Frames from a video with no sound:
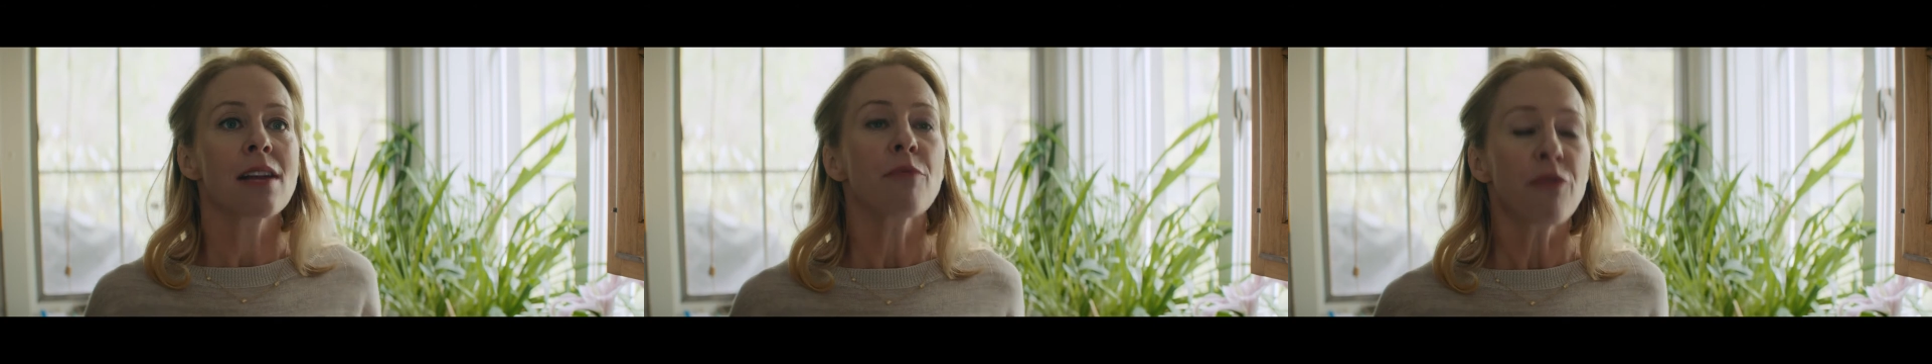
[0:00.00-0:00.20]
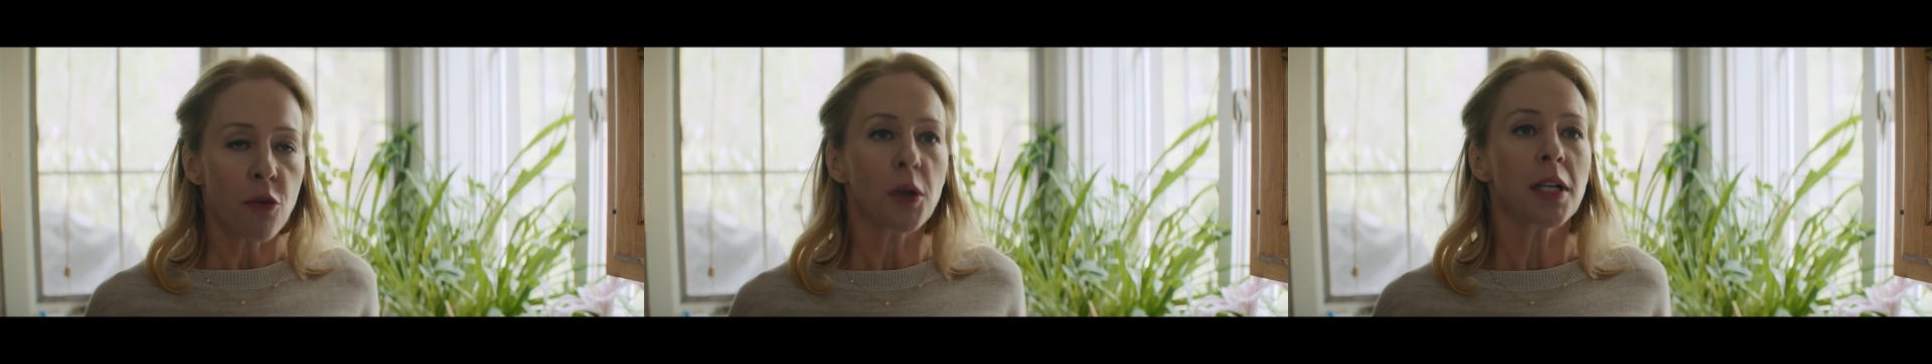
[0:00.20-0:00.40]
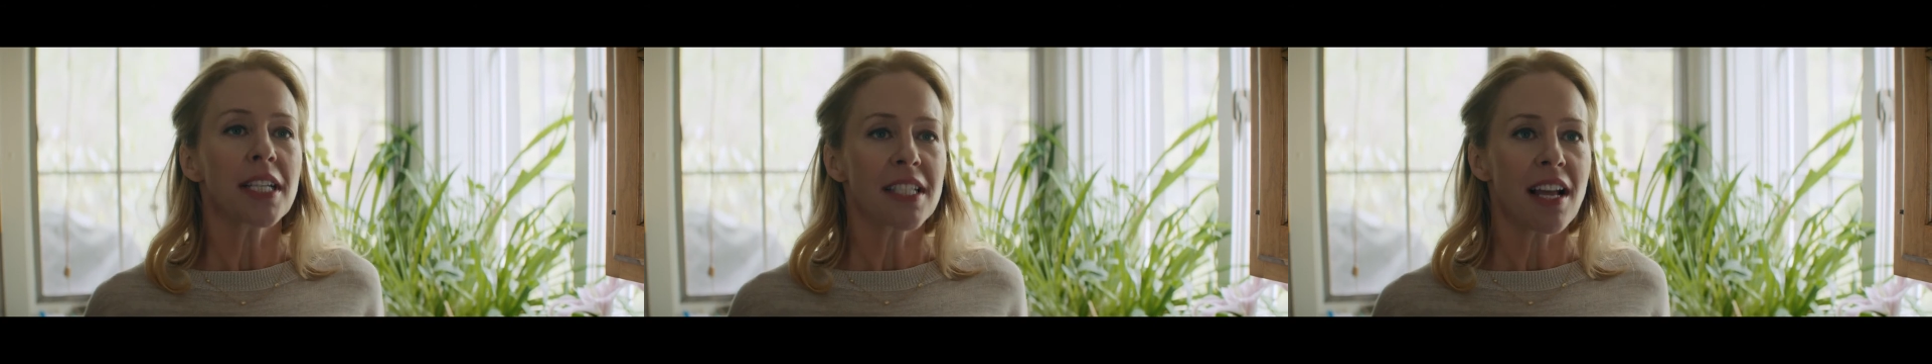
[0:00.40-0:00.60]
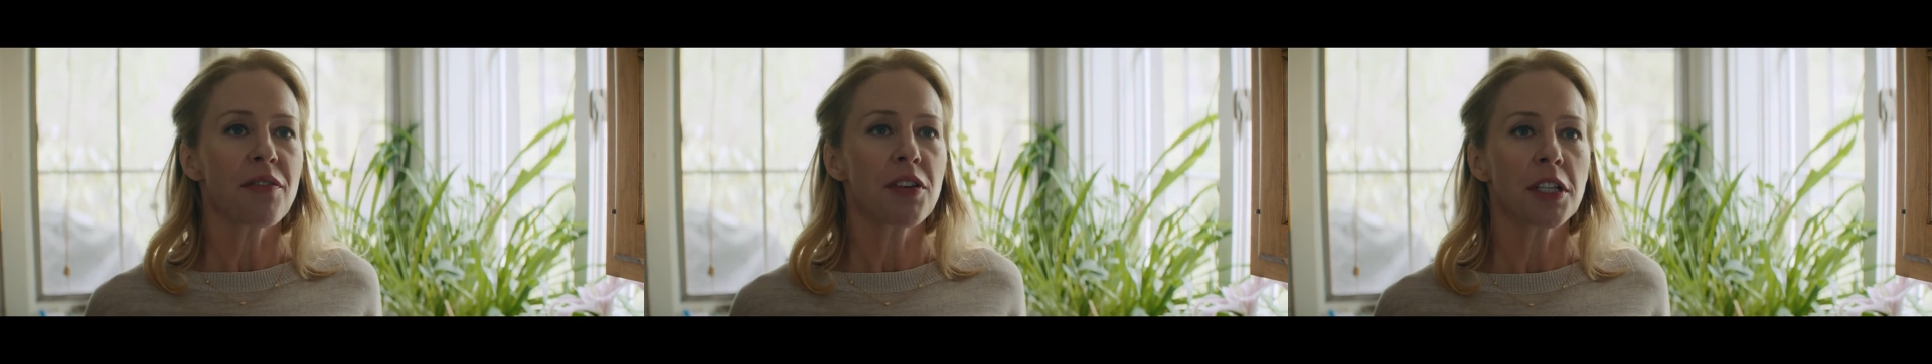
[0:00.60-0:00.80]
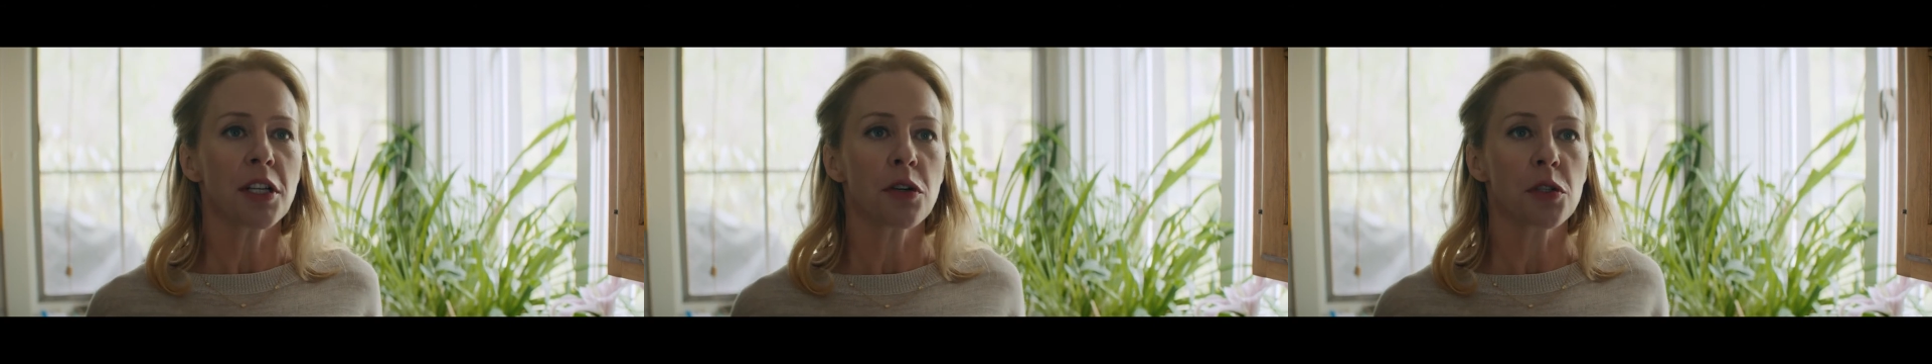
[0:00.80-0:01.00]
am
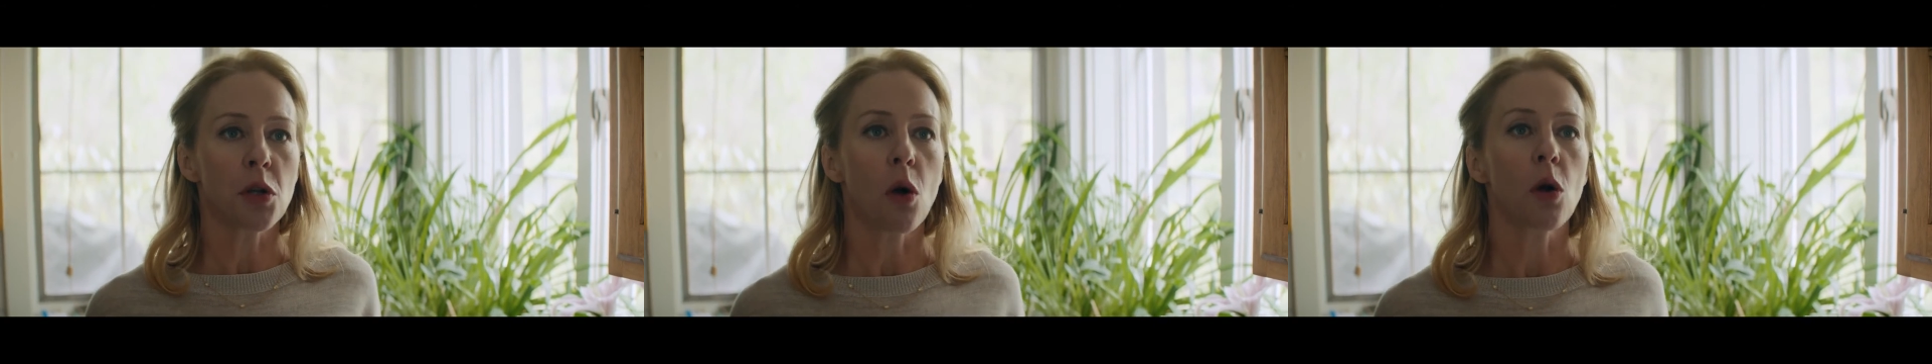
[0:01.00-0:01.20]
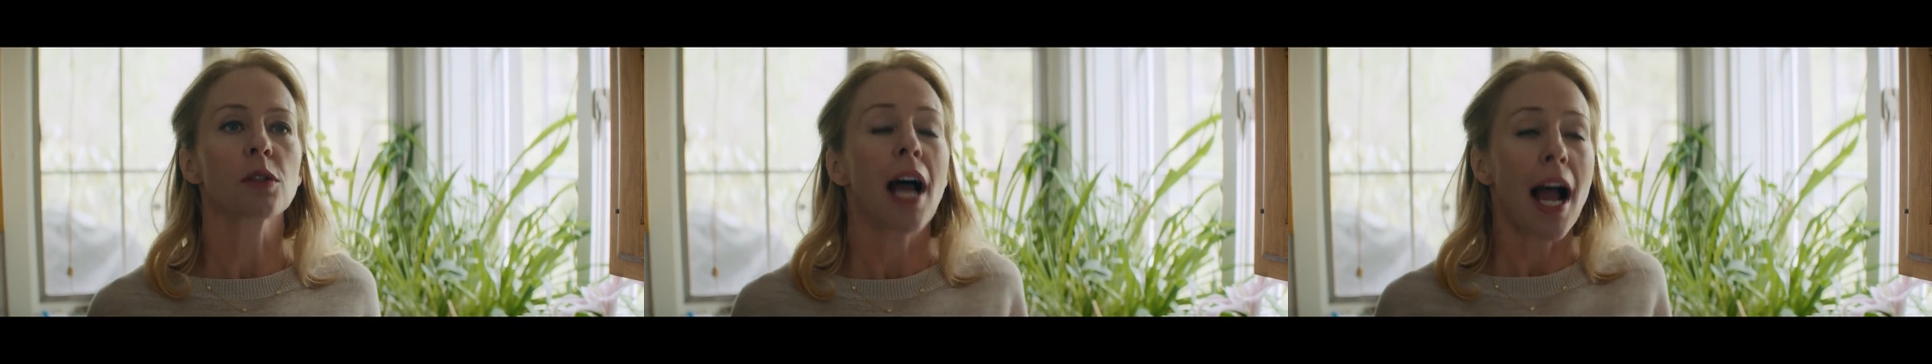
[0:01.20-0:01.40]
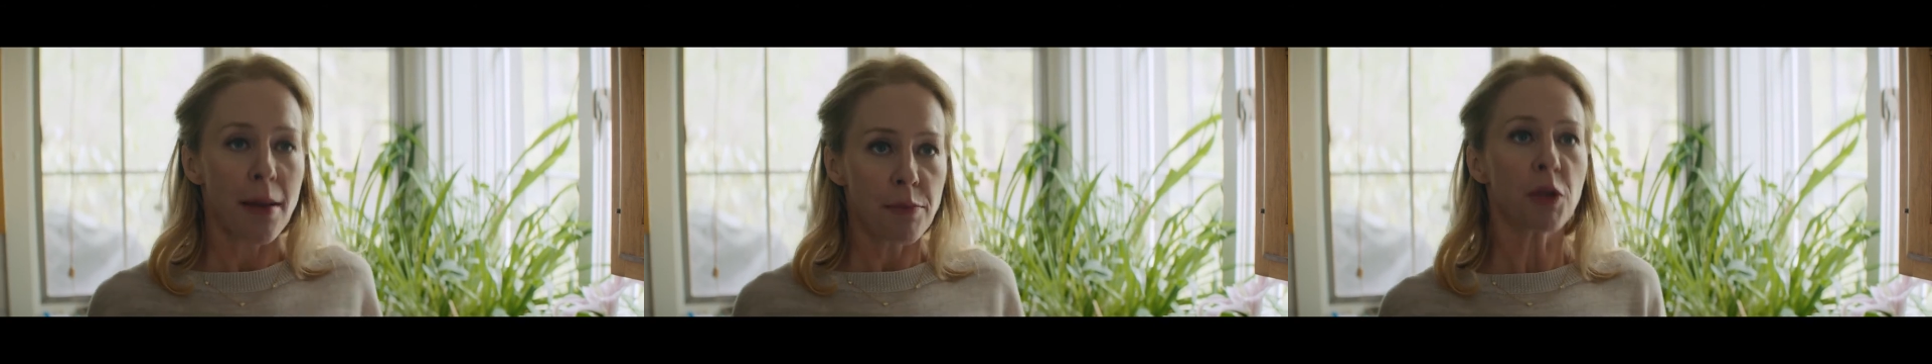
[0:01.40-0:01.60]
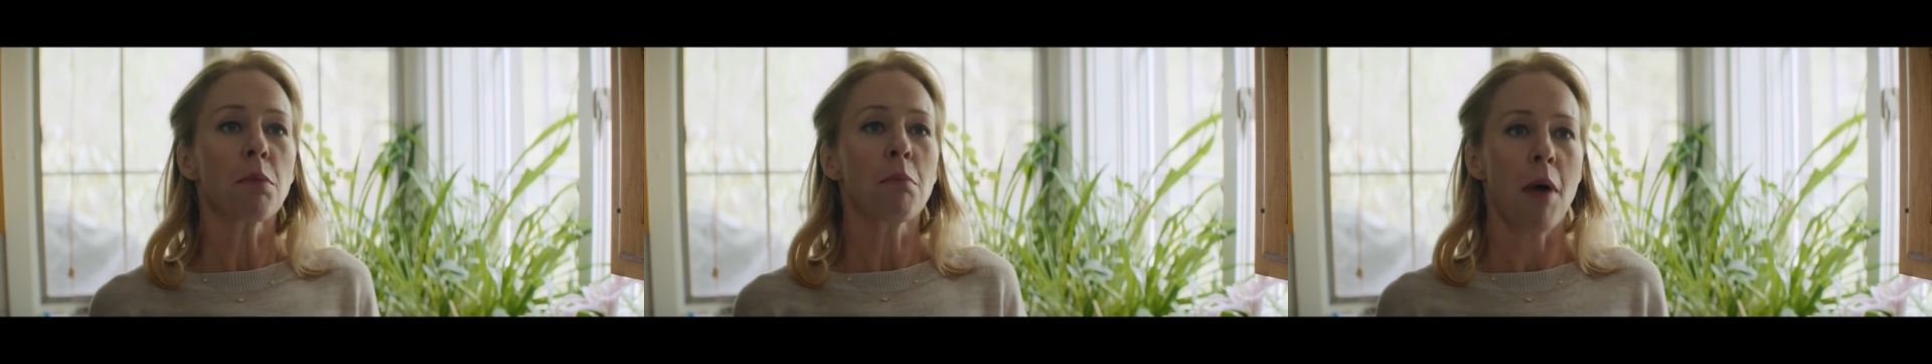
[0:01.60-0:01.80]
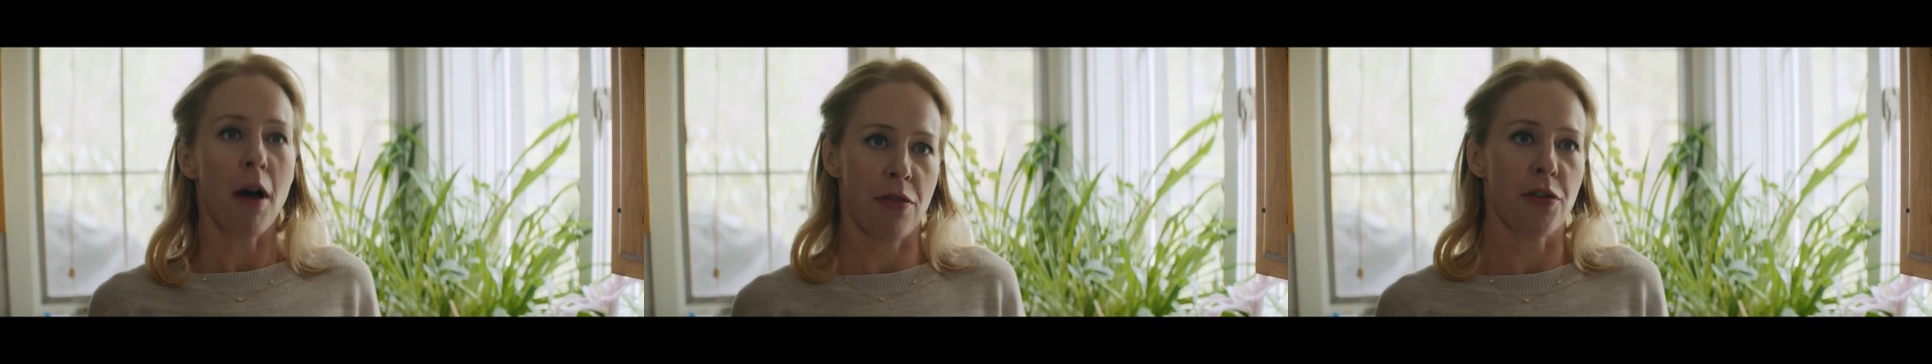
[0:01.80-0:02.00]
47 years old. I'm
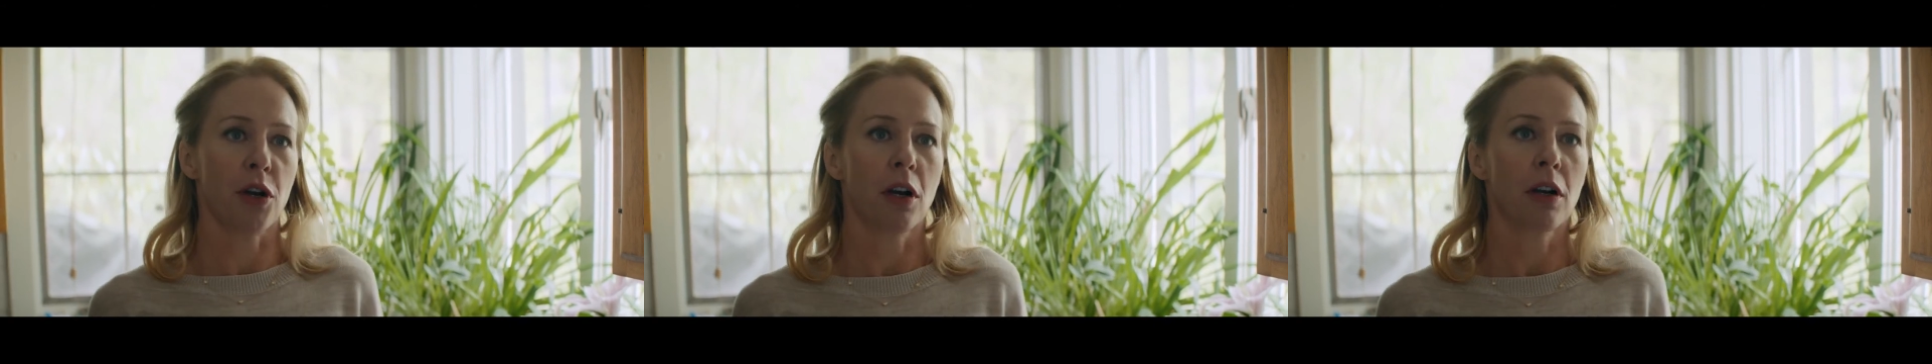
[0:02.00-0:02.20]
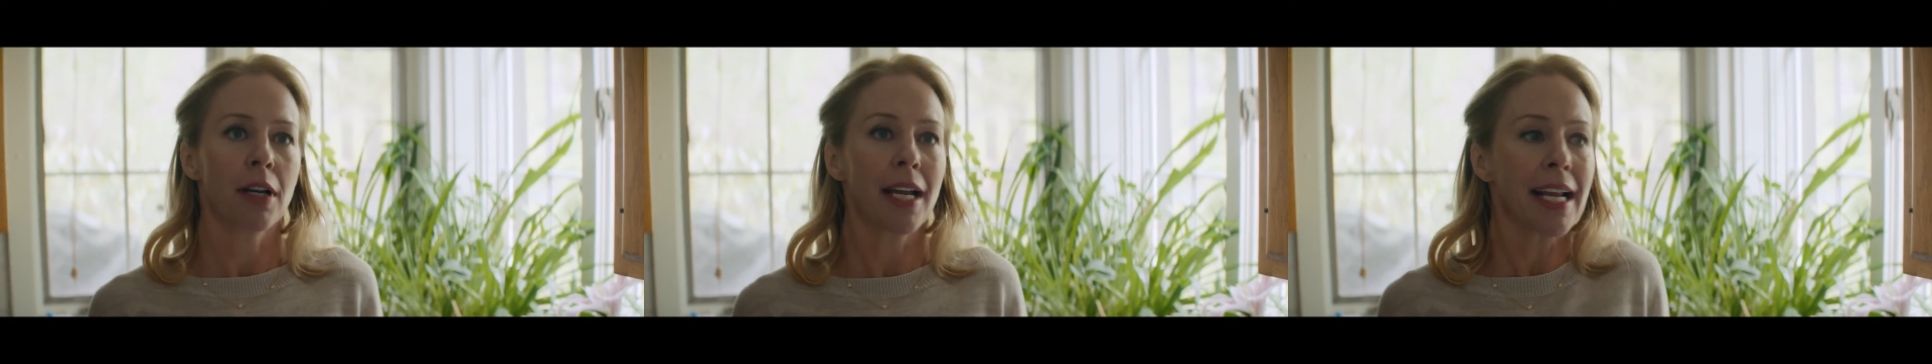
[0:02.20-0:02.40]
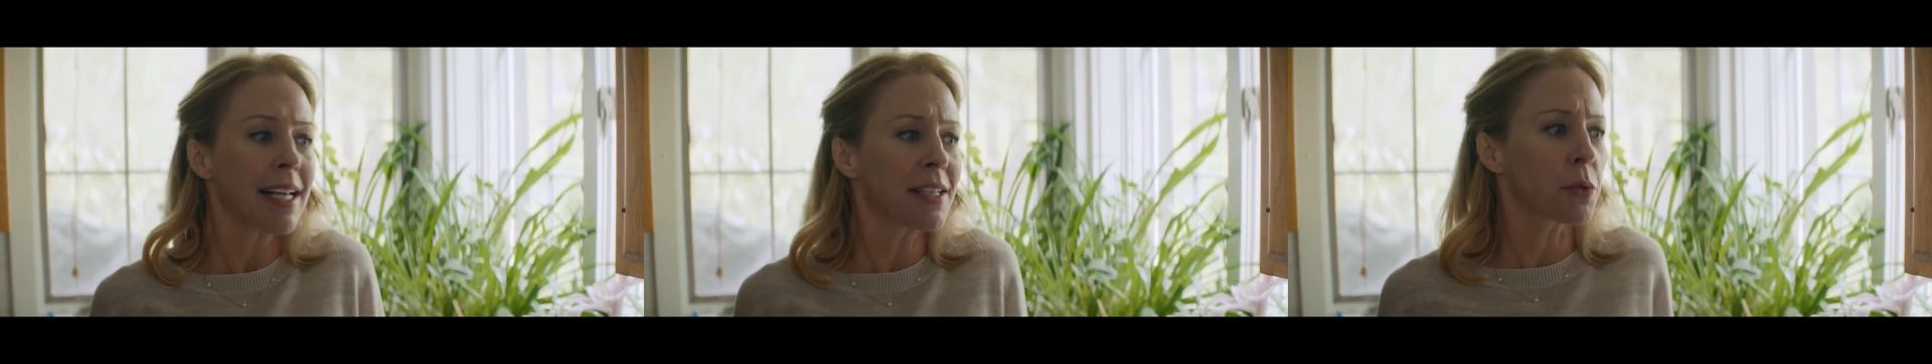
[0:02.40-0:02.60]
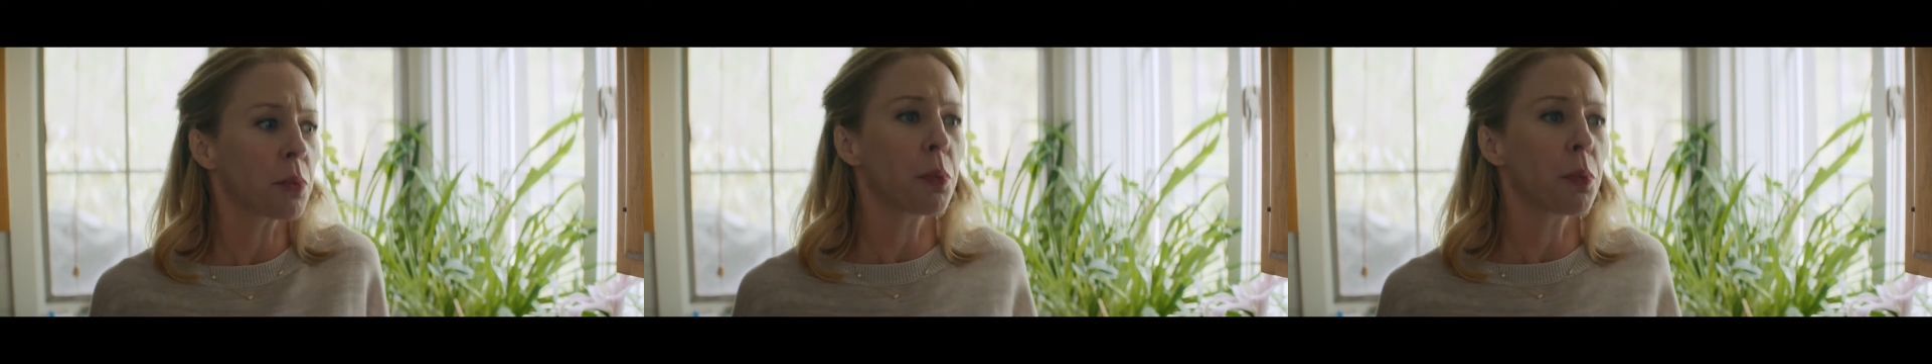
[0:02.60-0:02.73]
your mother. It's